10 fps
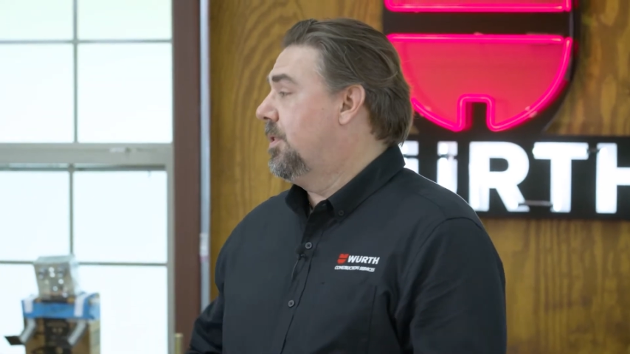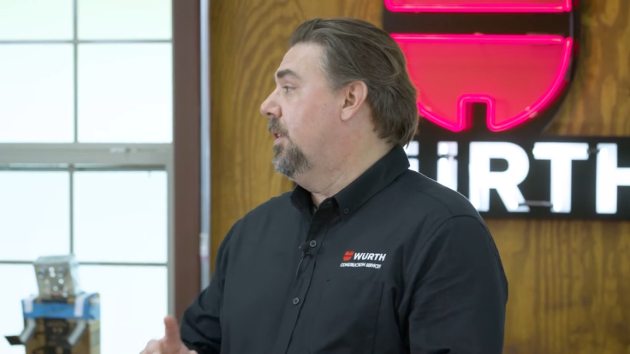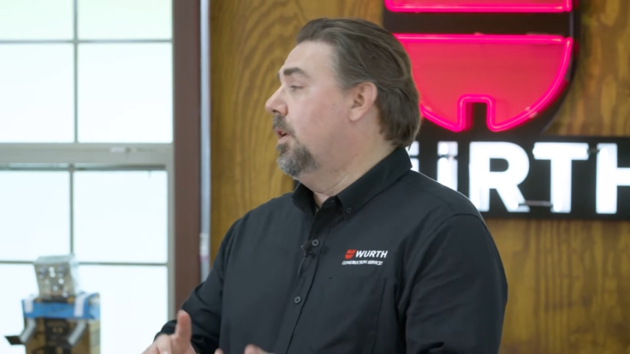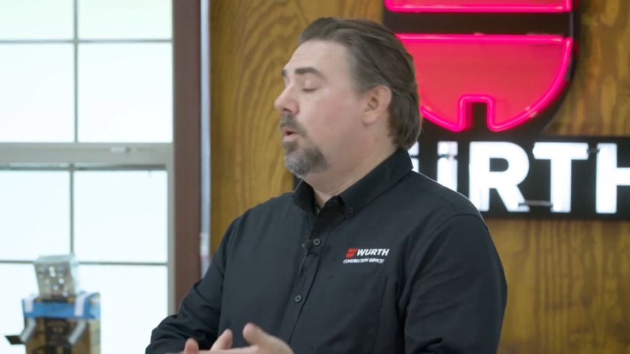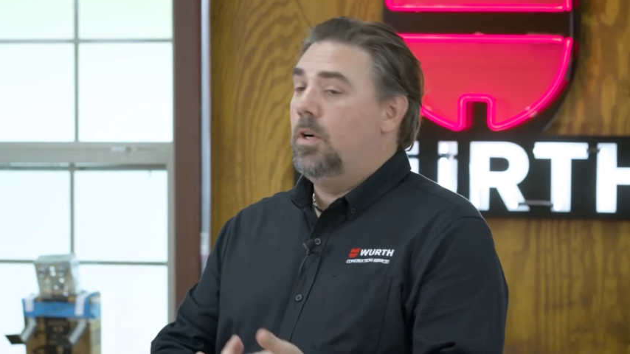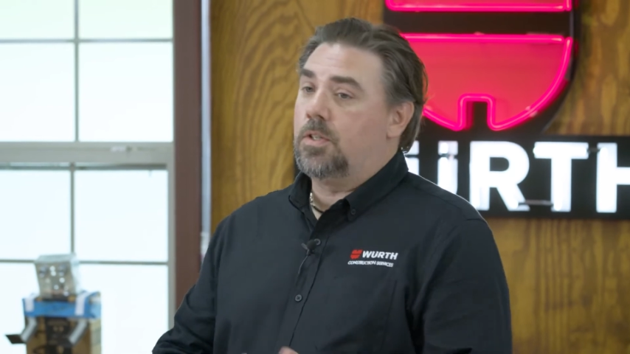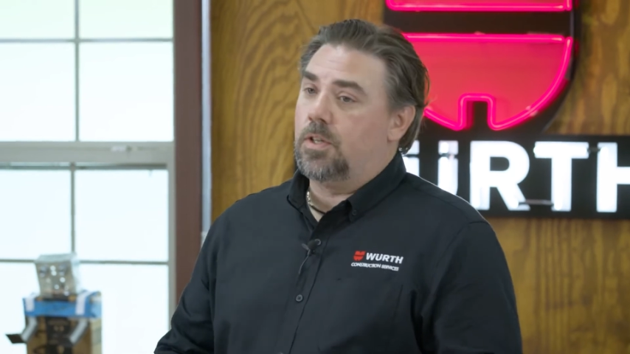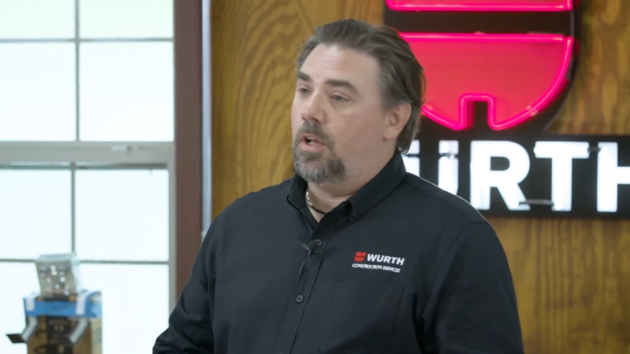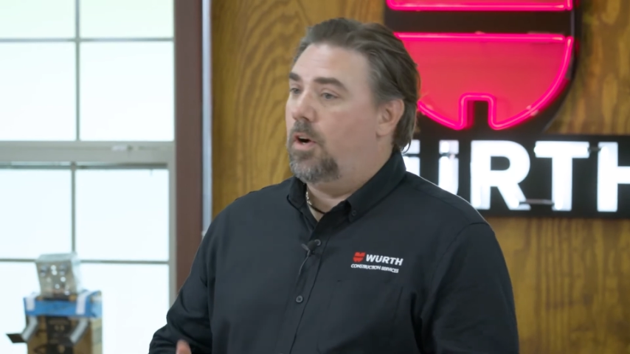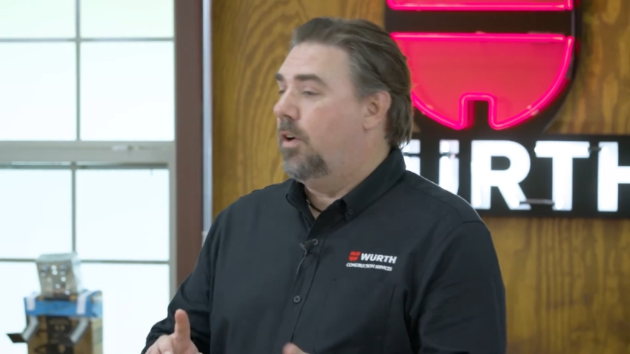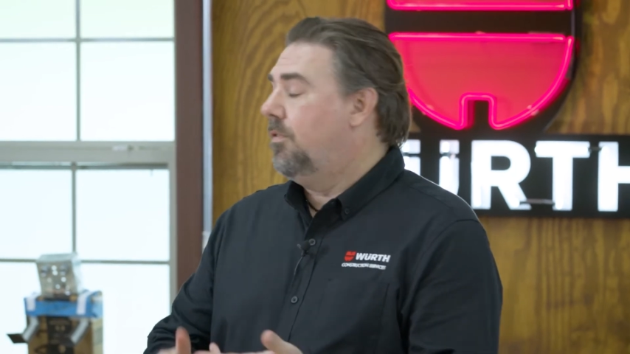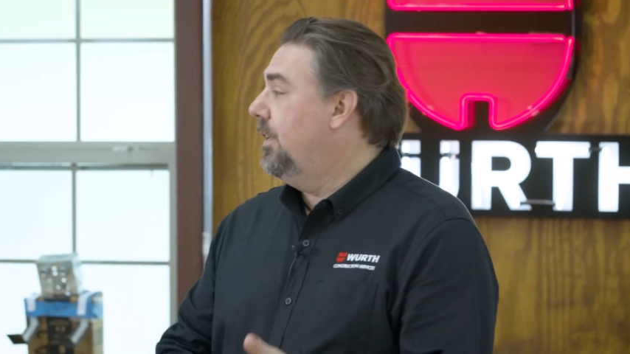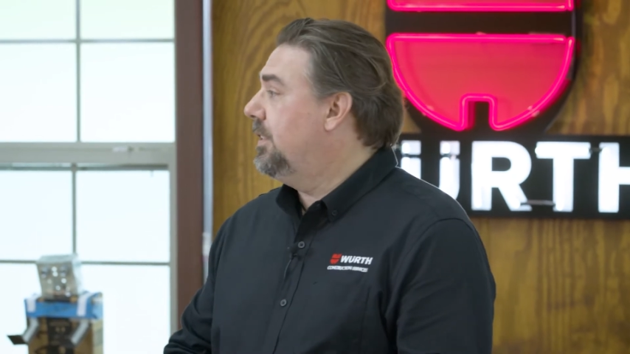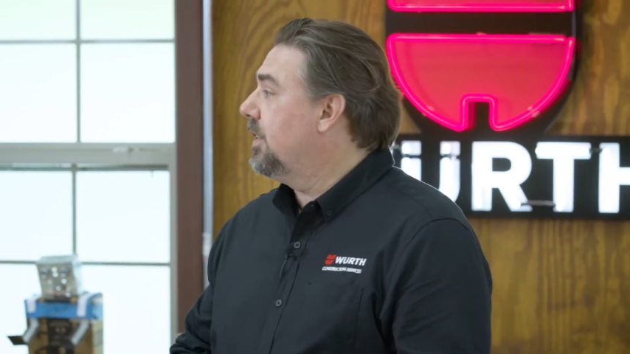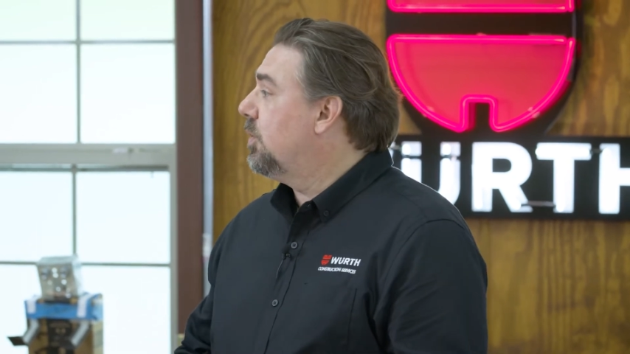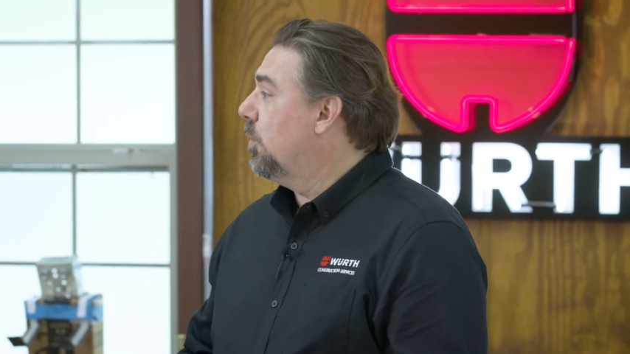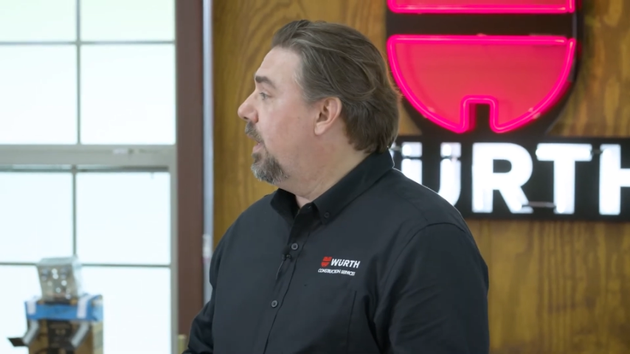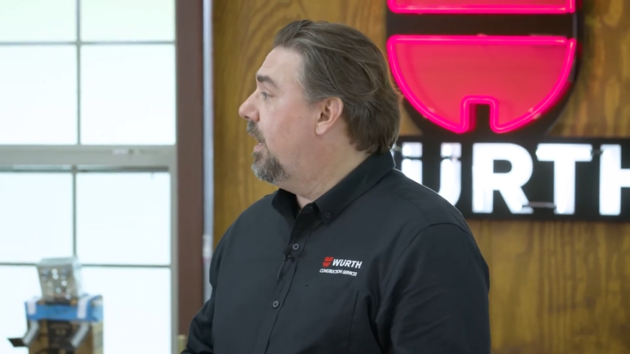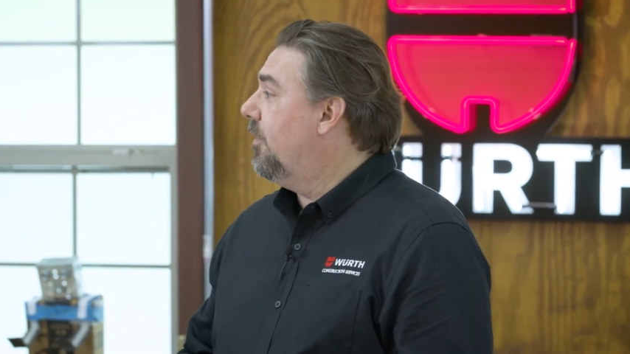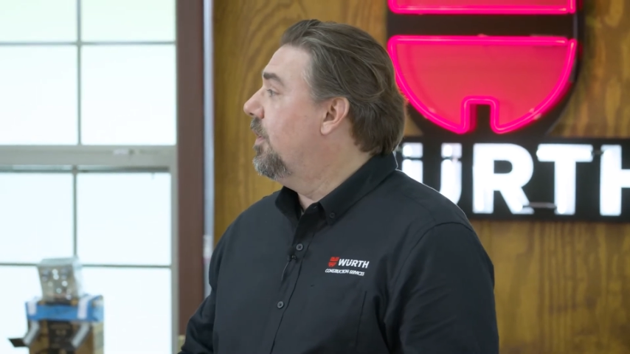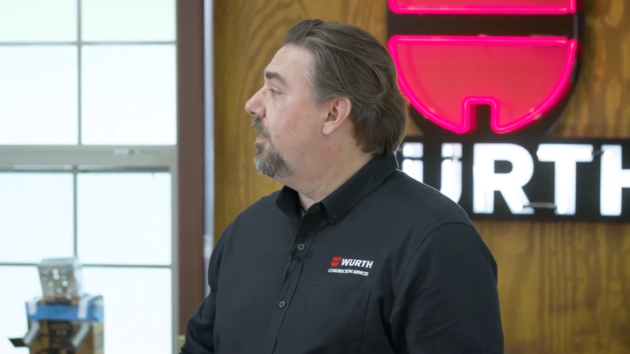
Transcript: to know Hooke's law or physics or whatever.